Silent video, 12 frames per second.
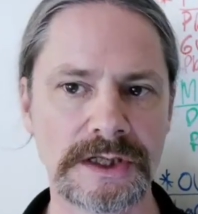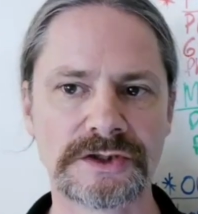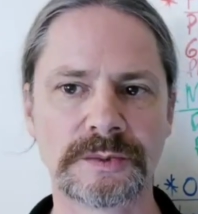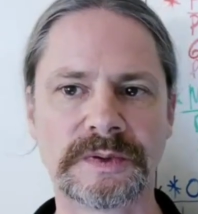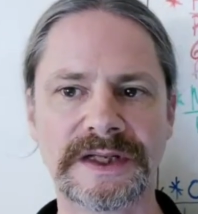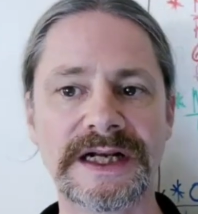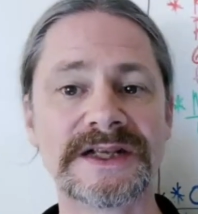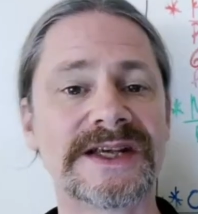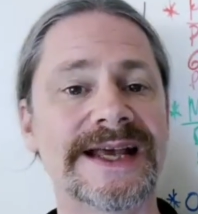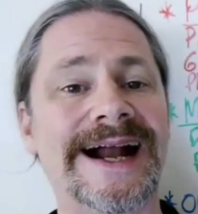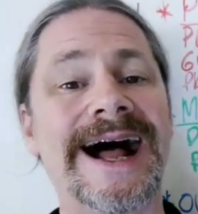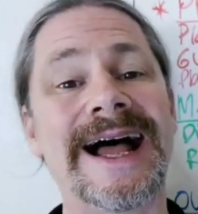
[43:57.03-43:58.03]
So planets
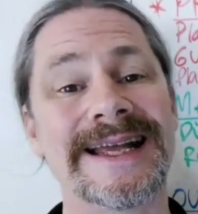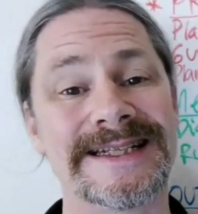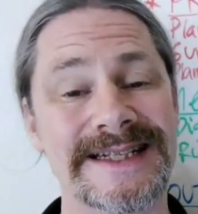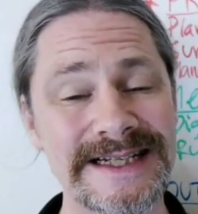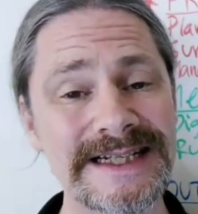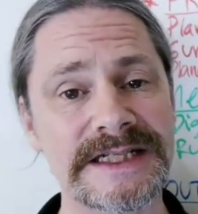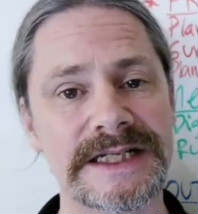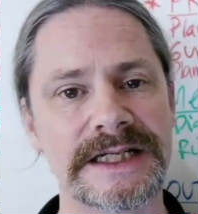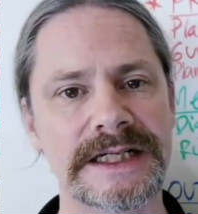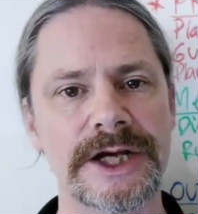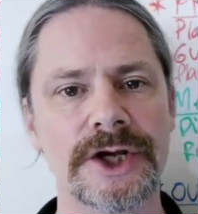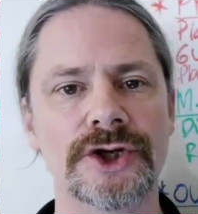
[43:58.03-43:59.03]
at high
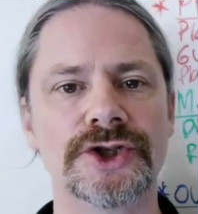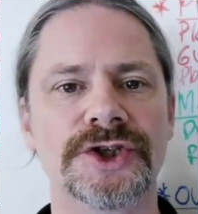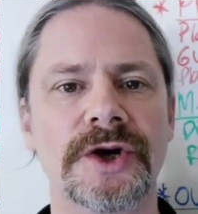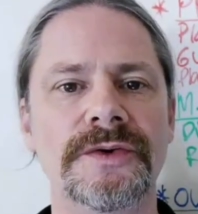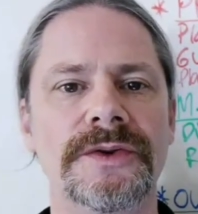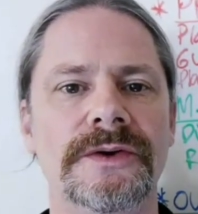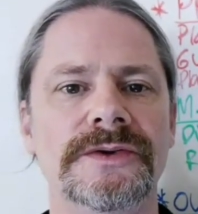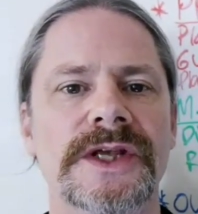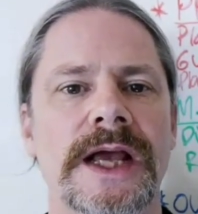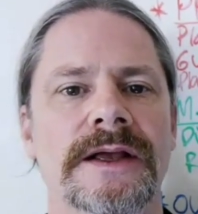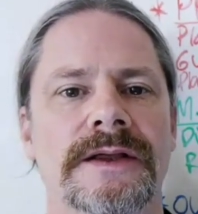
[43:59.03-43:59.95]
dignity show those